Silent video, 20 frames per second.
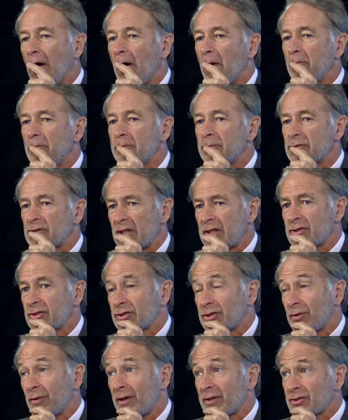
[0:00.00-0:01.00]
Um,
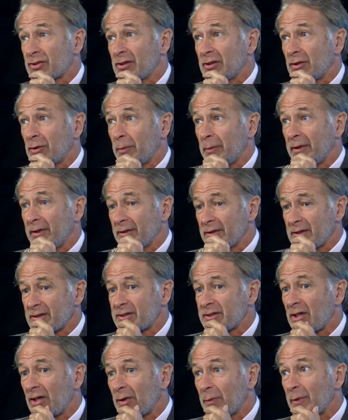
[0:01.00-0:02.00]
change direction a little bit.
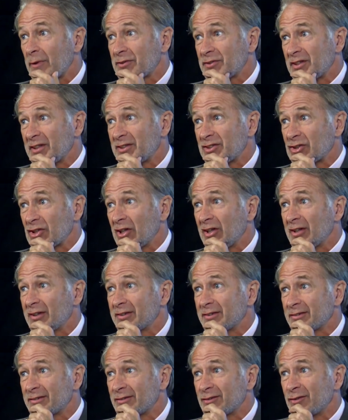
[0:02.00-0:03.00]
Let's talk about Saint
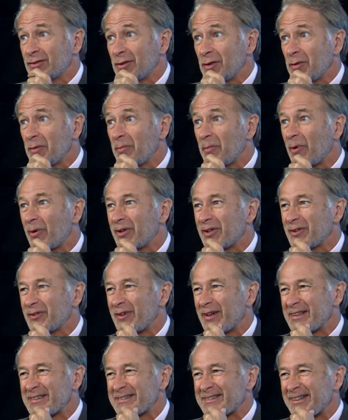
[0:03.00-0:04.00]
John. You're born
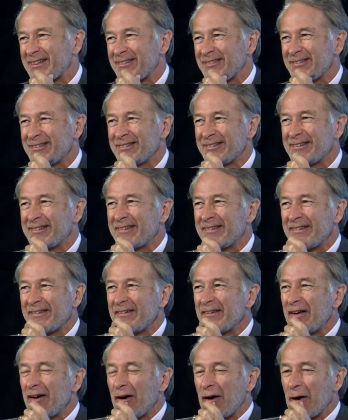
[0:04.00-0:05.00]
and raised yeah. there.
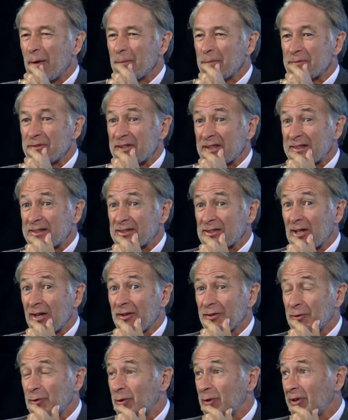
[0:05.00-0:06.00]
Um, city's
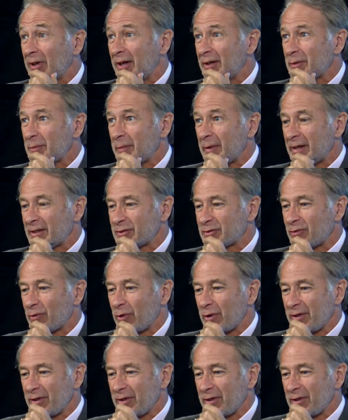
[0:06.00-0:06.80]
gone through a lot the past